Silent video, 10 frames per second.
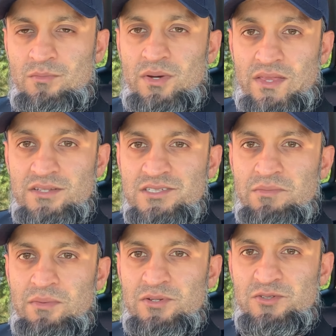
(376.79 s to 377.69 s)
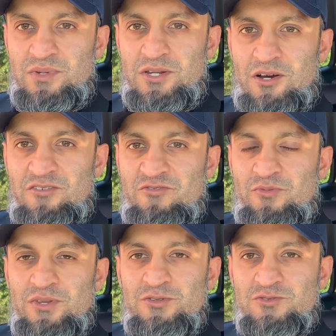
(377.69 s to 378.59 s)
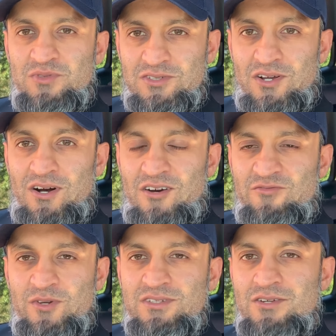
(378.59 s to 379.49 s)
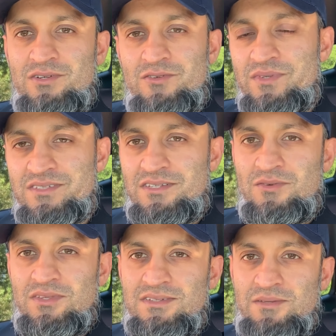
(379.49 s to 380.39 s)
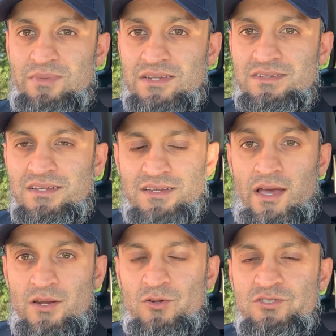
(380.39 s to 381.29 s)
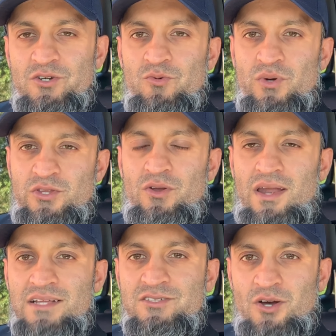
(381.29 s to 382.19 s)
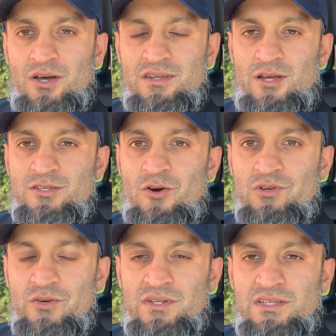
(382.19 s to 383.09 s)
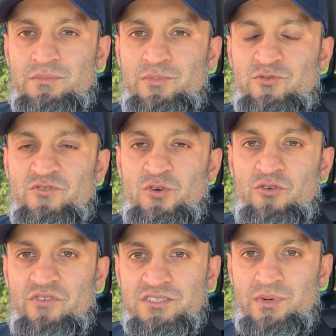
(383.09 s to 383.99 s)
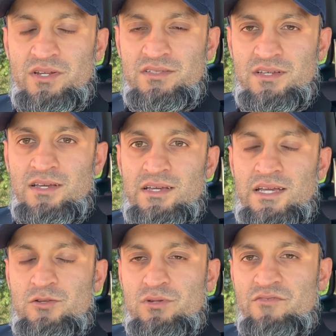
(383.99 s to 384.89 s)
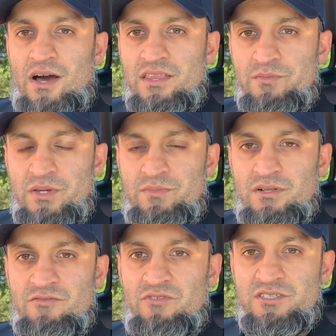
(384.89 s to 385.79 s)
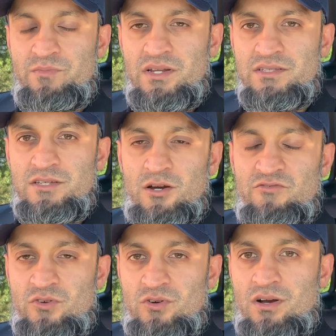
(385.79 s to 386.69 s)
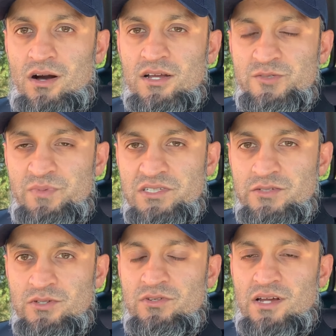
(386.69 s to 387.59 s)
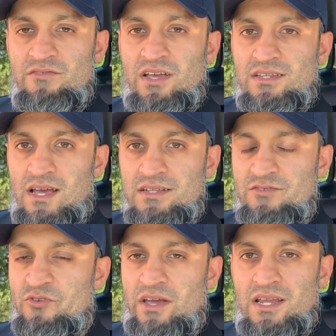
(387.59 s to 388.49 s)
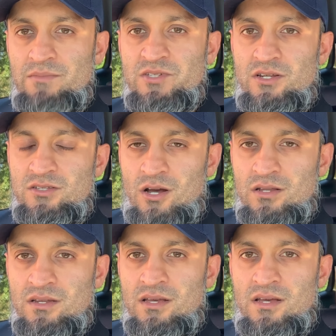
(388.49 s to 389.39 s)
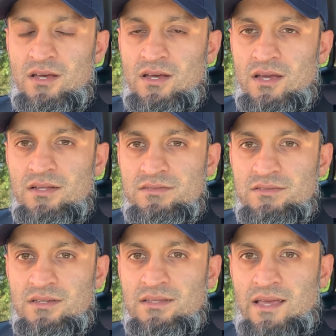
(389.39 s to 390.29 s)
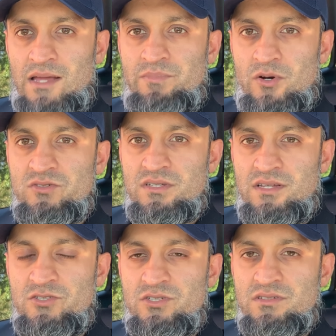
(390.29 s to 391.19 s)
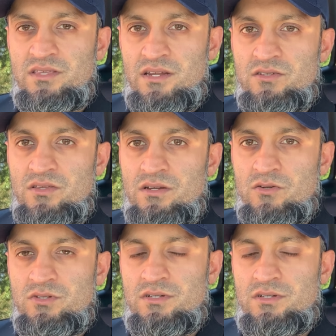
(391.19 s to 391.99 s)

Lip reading: but then just remember to put it off when you switch the car off, because you don't want to be sitting with a dead battery. And also with your lights on, not only will it improve your visibility, it will give other people visibility of your car, especially when you're driving at night. If your headlamps are not on, it can pose a dangerous threat on the road.